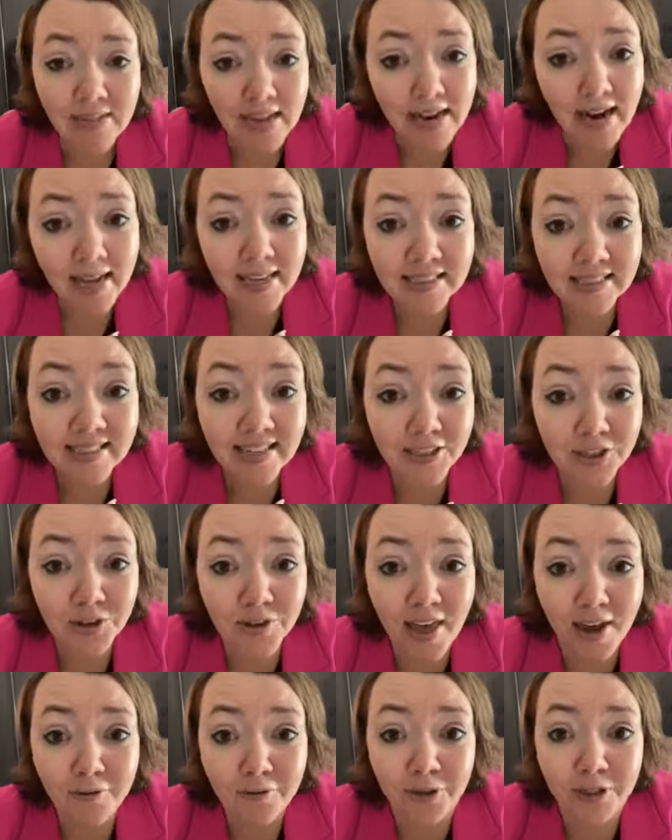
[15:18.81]
and I can send you
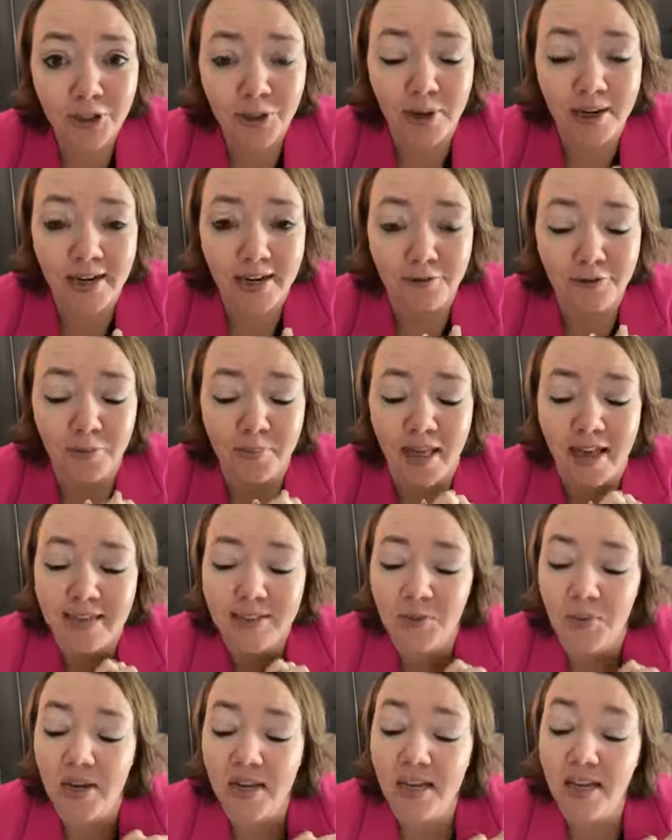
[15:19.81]
that free training from
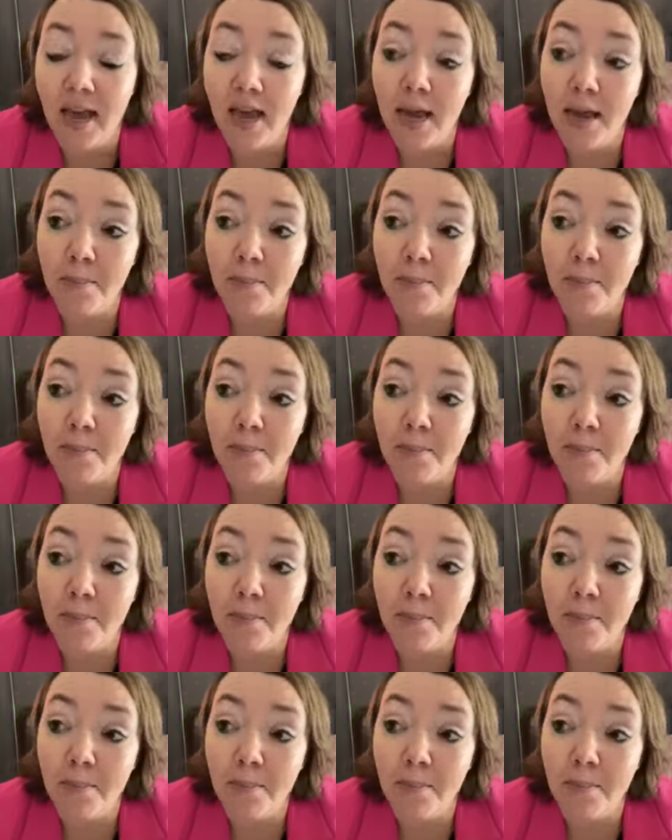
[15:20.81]
last week.